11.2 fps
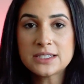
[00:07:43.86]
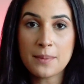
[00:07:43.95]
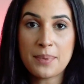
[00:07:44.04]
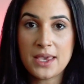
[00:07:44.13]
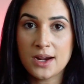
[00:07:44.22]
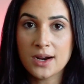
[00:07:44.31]
tip
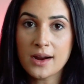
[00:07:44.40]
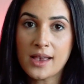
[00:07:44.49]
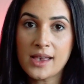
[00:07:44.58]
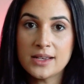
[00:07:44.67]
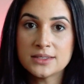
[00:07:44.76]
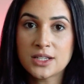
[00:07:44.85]
here
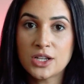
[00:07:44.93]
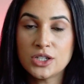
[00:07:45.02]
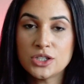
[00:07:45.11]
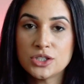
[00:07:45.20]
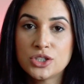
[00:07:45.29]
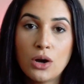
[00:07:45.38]
is
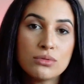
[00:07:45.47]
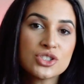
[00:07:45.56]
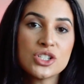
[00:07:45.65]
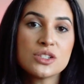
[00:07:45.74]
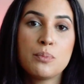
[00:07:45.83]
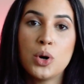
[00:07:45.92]
don't
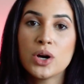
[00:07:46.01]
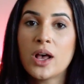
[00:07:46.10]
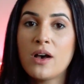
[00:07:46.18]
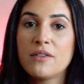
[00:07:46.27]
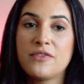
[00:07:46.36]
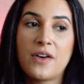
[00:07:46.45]
just put
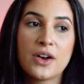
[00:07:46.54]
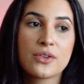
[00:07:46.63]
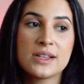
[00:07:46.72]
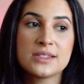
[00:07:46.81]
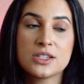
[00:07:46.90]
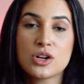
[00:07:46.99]
a
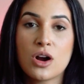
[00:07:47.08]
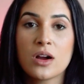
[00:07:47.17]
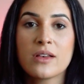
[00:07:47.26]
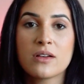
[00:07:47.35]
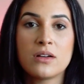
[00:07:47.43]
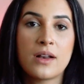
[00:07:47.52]
fundraising
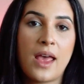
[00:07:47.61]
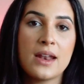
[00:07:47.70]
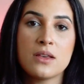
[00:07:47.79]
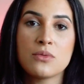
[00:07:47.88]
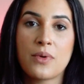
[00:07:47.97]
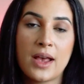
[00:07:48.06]
target on
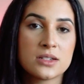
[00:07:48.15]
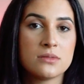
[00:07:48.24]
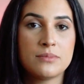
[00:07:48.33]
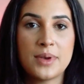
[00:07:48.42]
any random